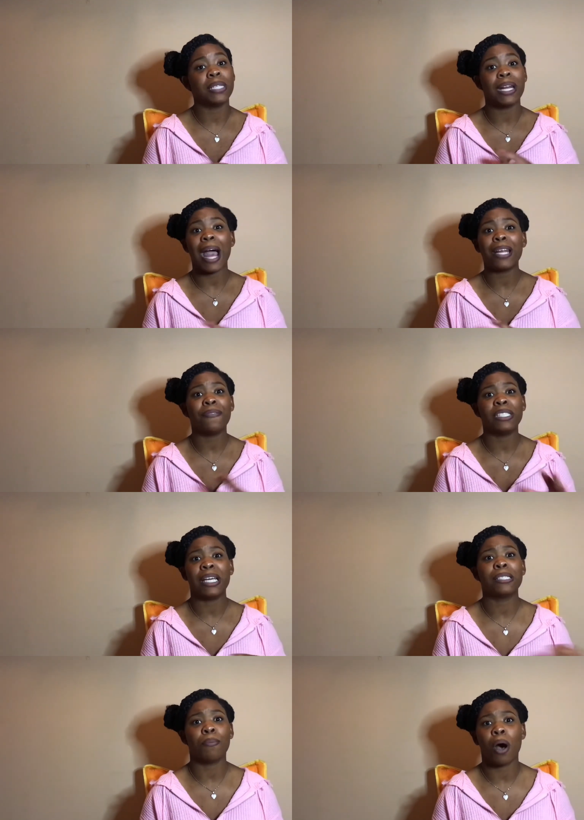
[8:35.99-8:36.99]
and not even
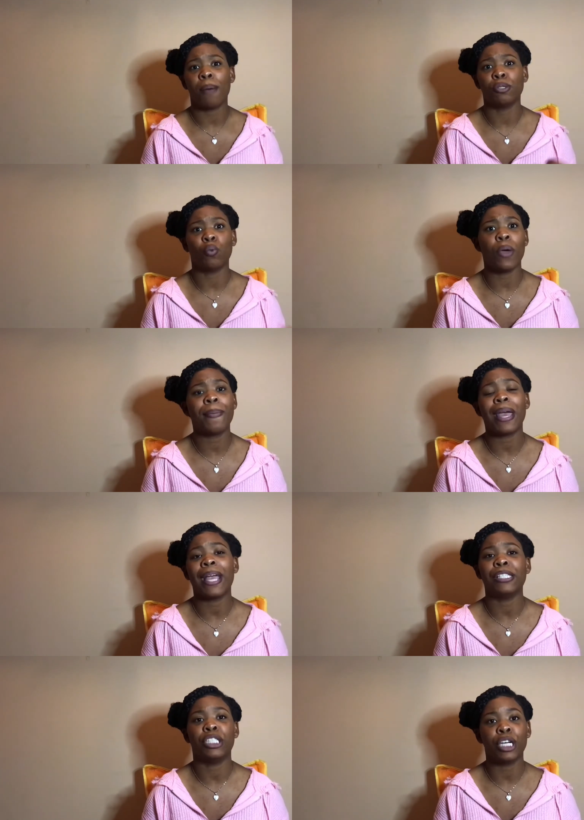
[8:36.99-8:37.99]
just moms, women
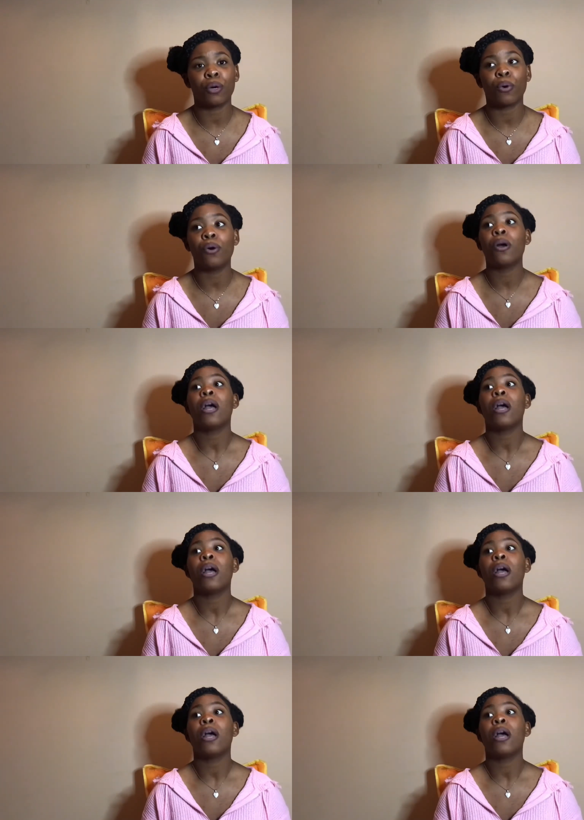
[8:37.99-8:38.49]
in general,